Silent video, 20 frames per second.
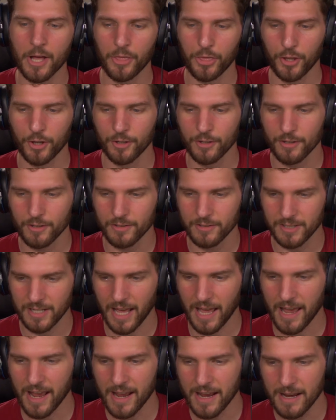
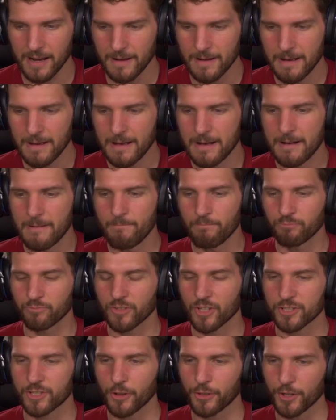Thursday.
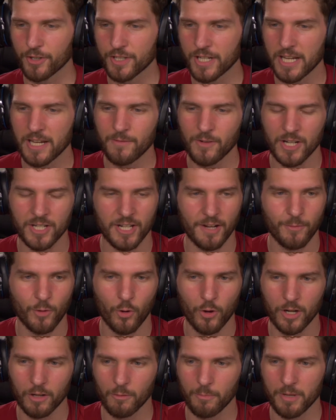So Thursday evening, Jeff
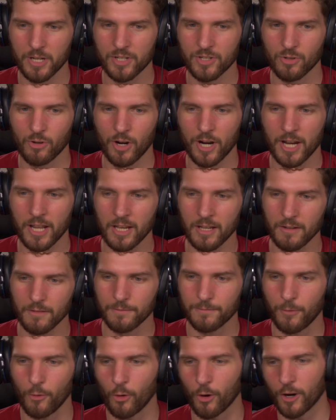Cork will be joining
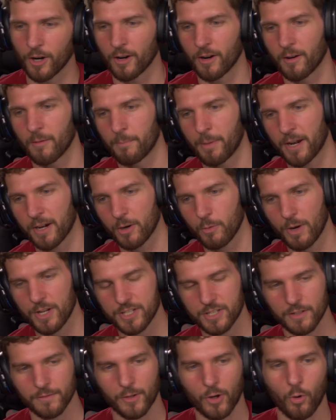for Better
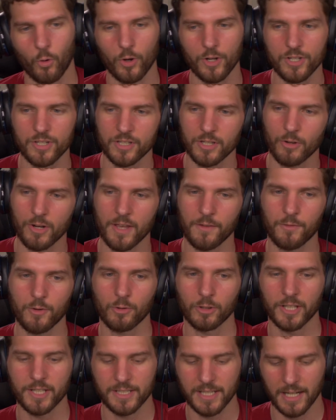Quest, of course. So if you
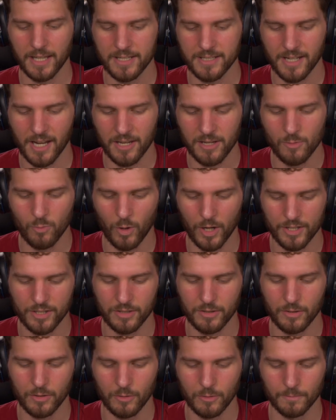were listening to this and you want
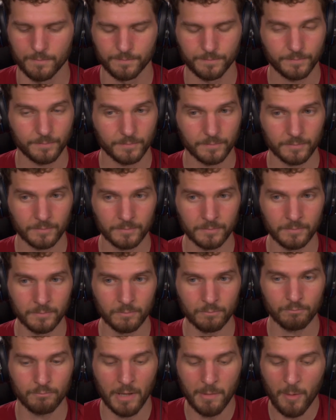to
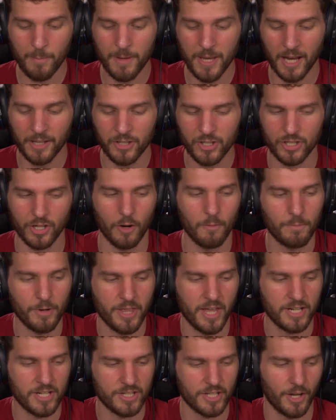maybe be on the show, but
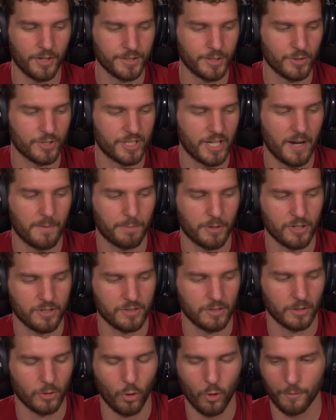then just also set a
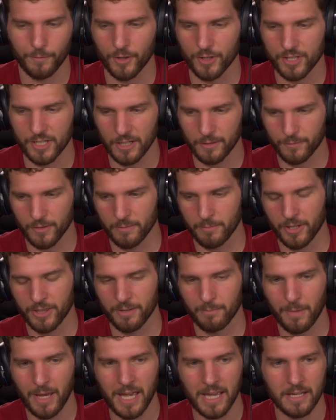personal goal for yourself for the month
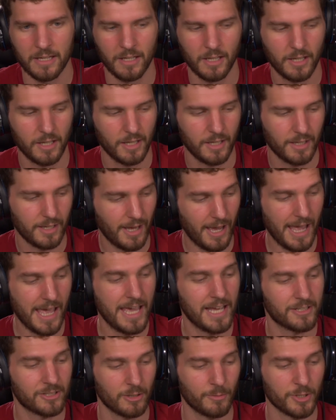of May.
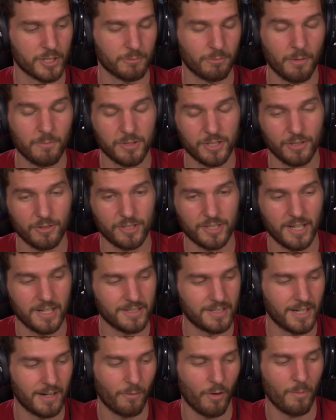Hey, it's almost swimsuit
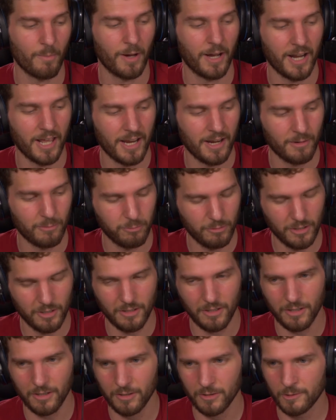season, everybody.
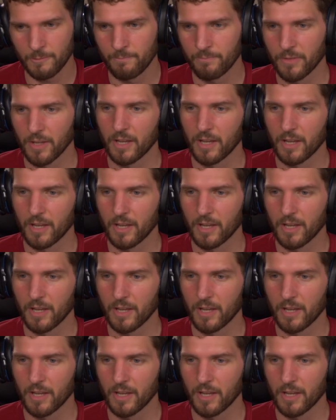Woo!